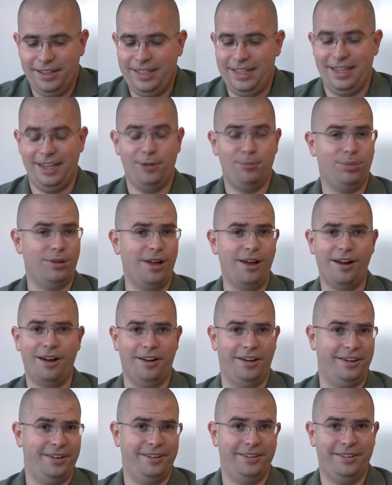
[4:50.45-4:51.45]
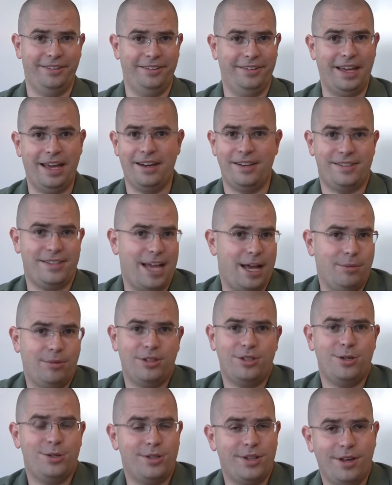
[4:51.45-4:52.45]
get a blog and
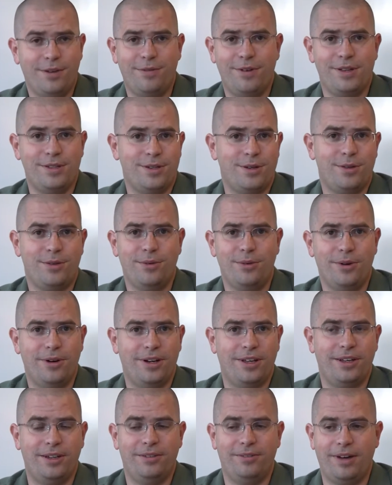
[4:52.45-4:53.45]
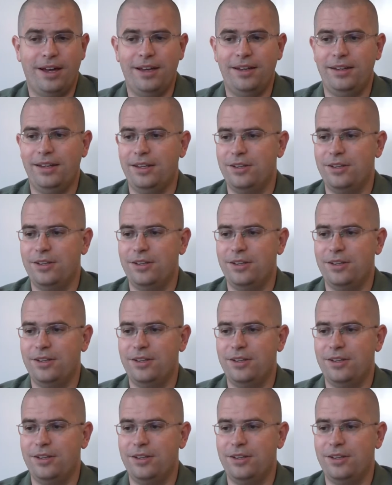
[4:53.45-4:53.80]
establish yourself as an authority, right?